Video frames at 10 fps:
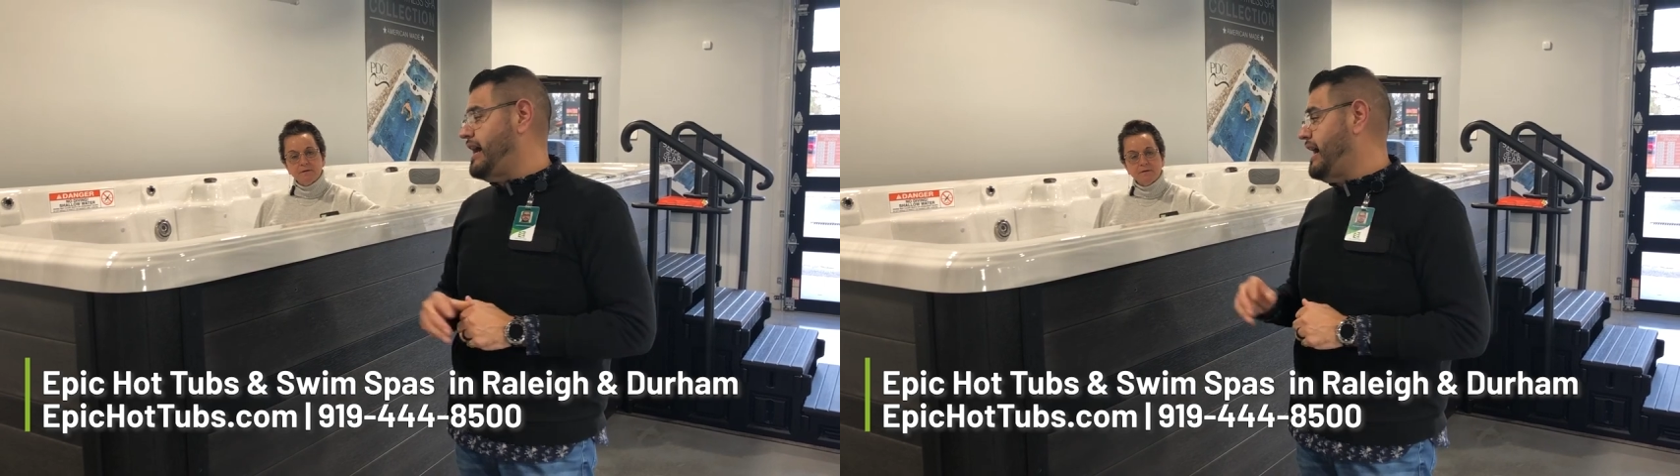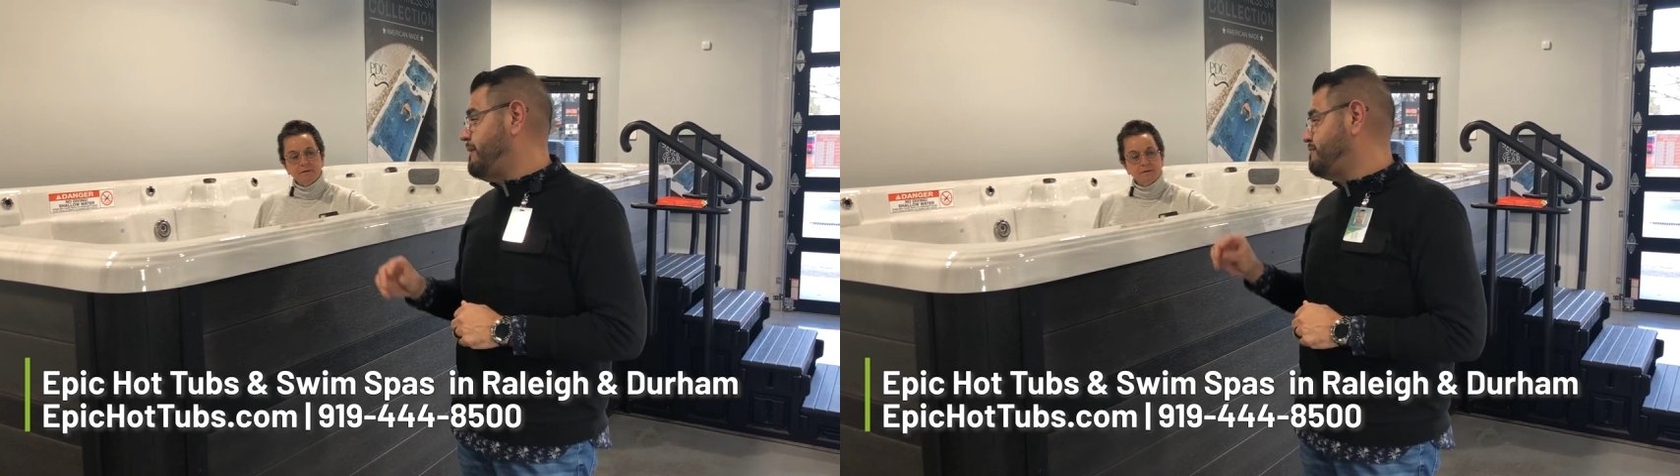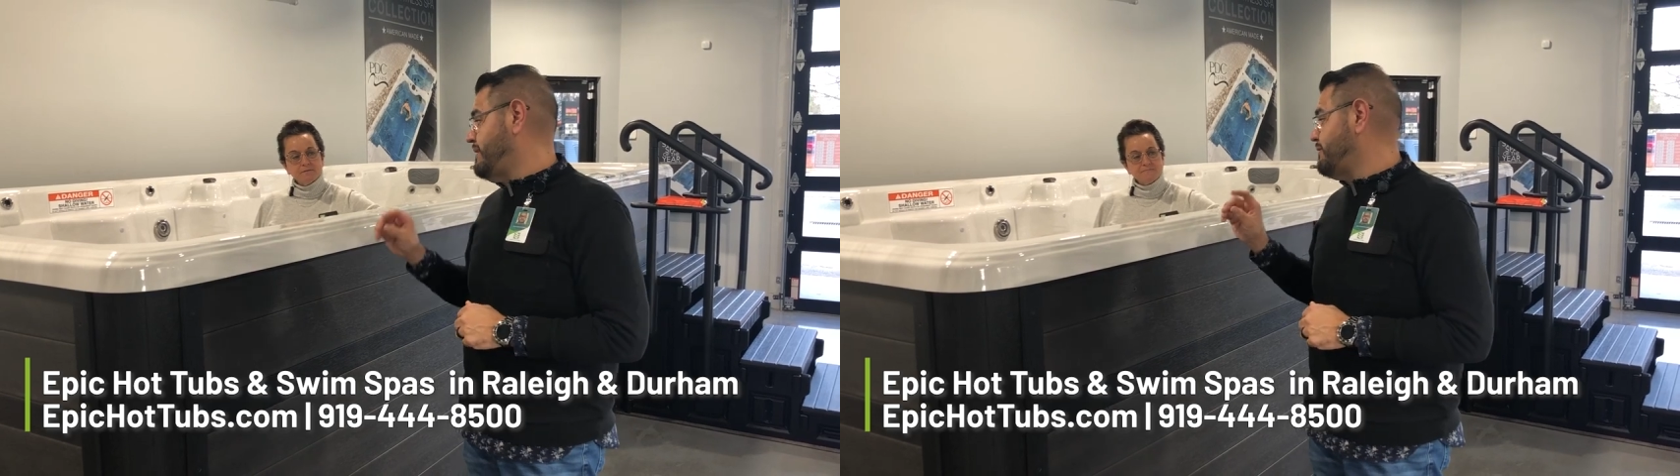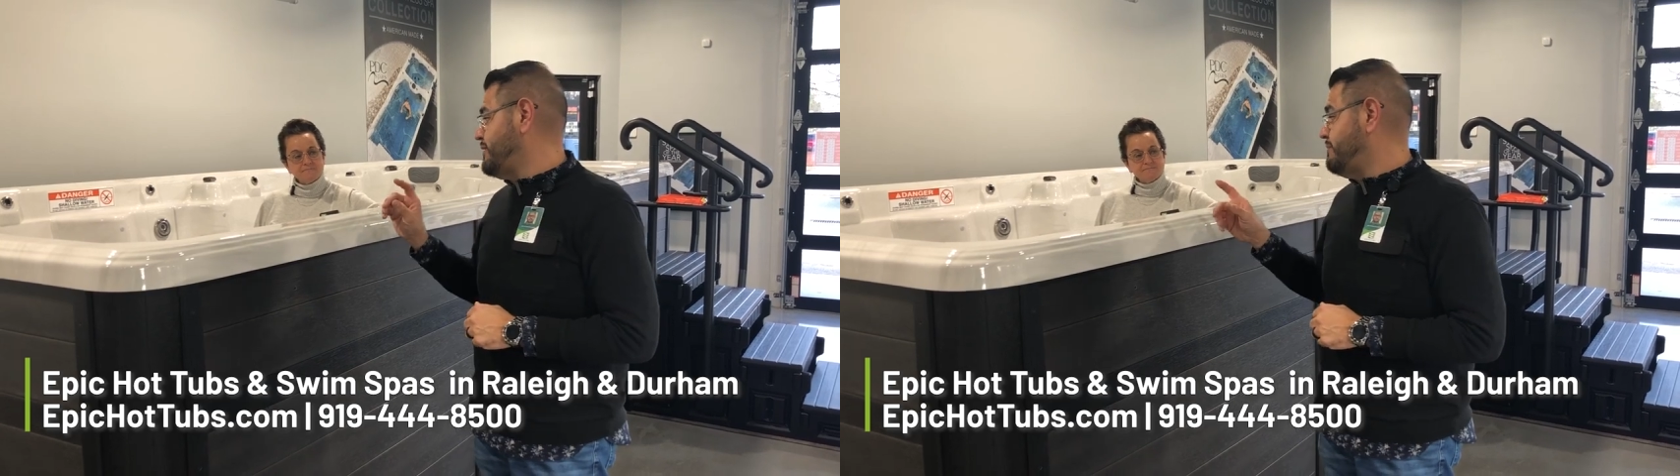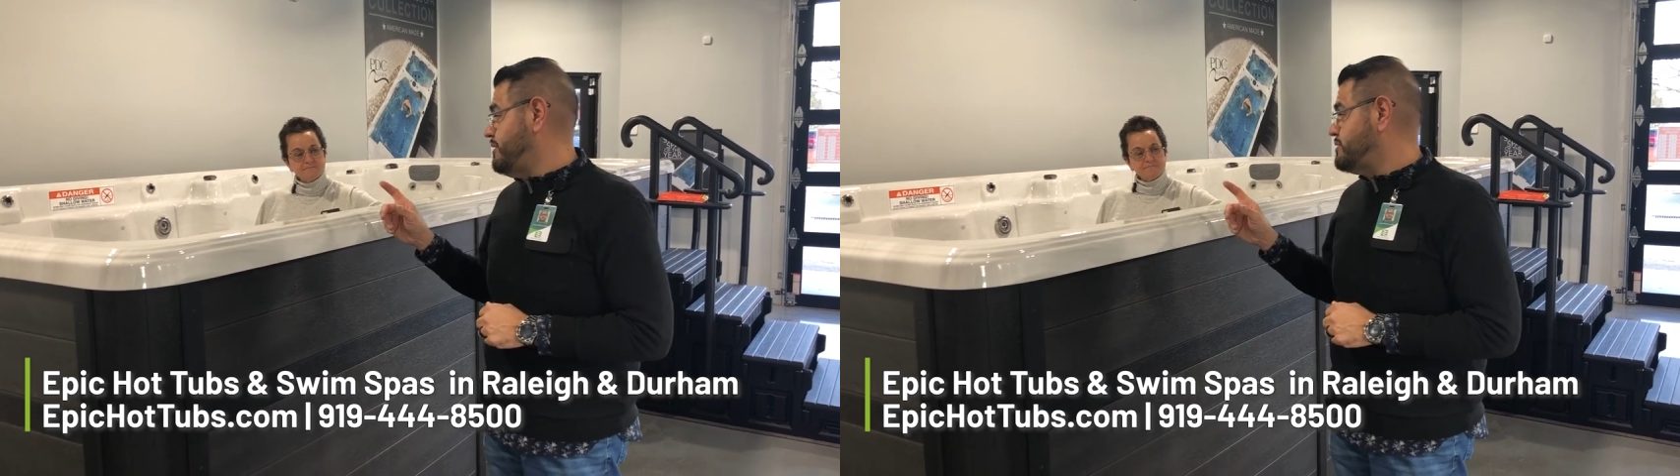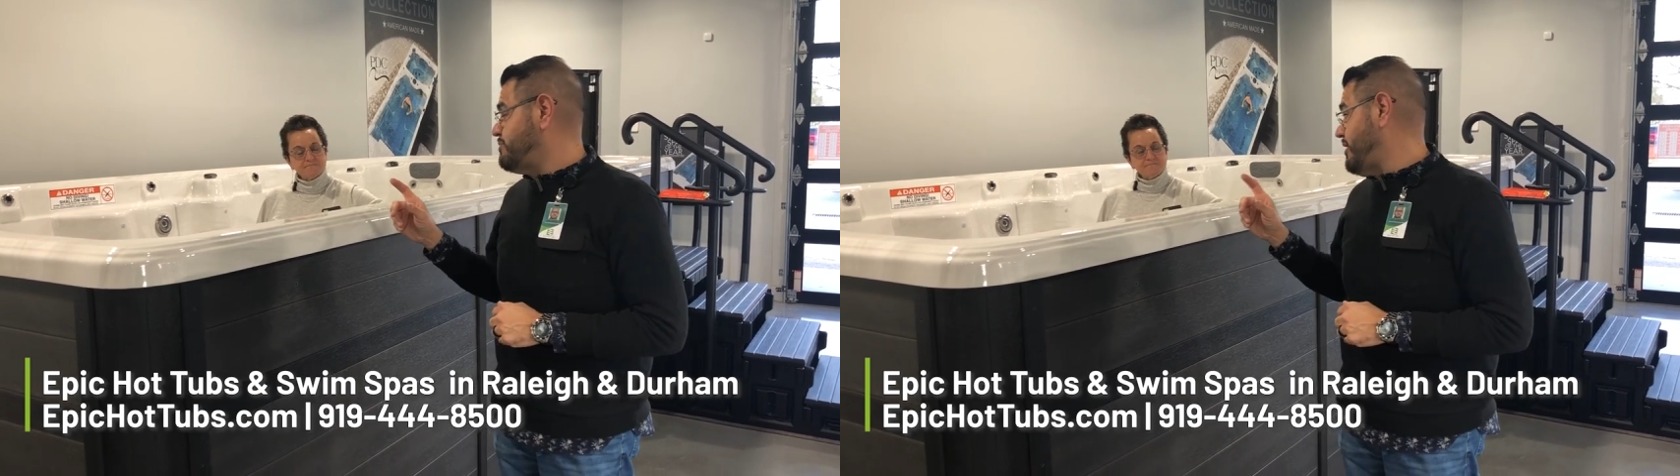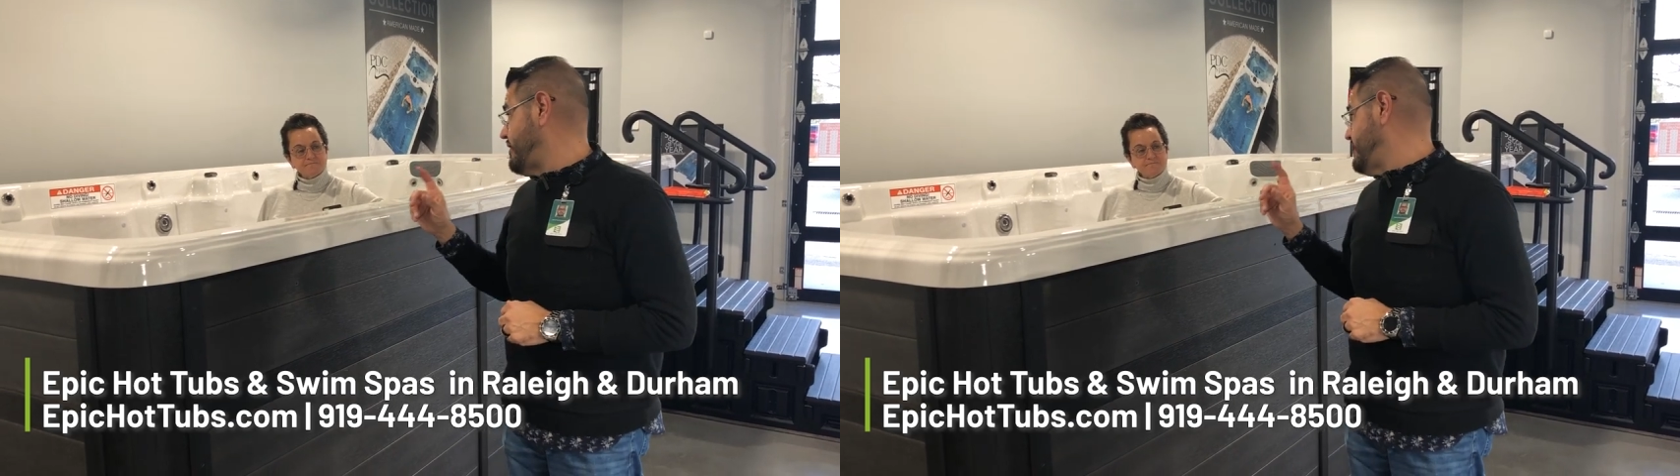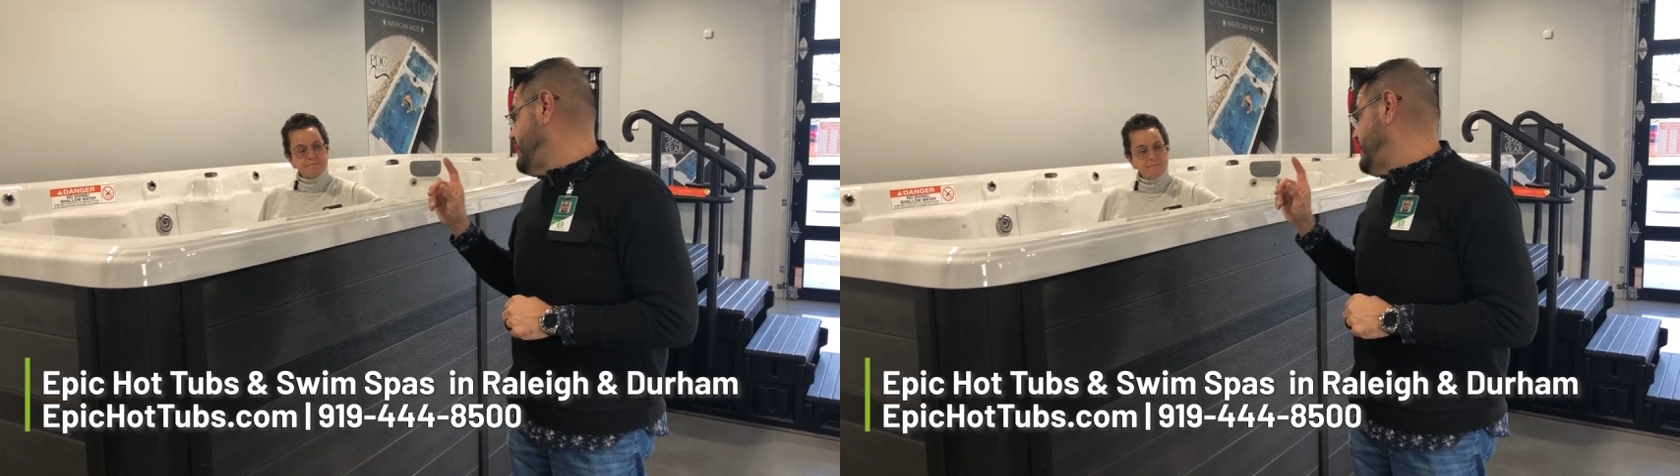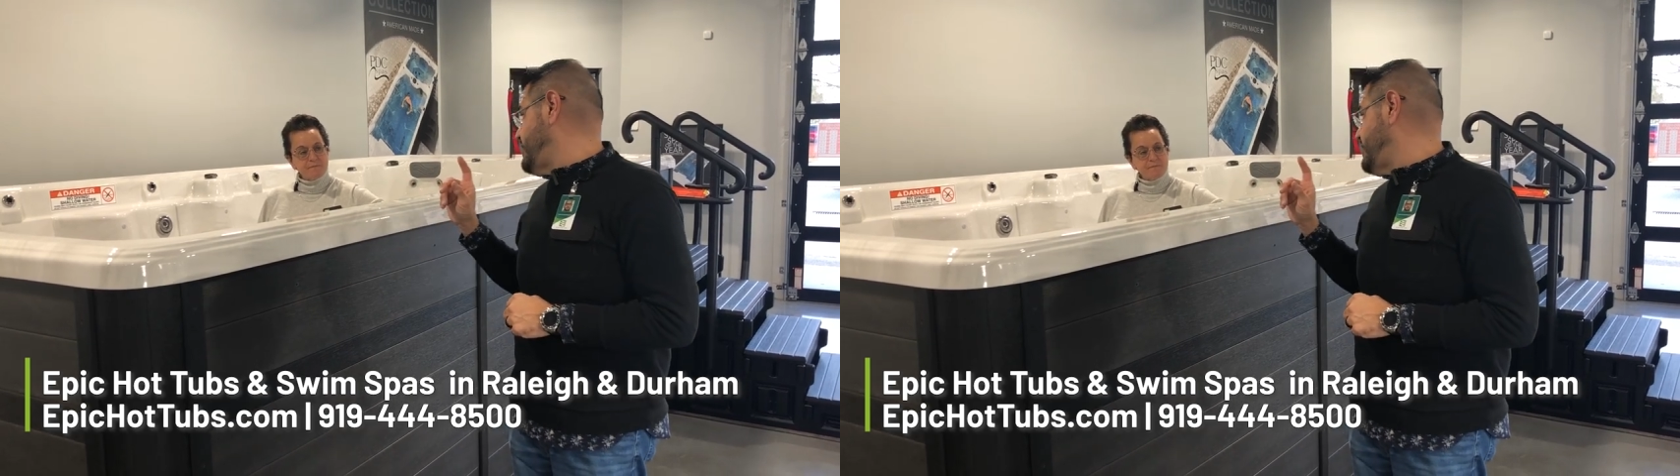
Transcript: Uh, but for the most part,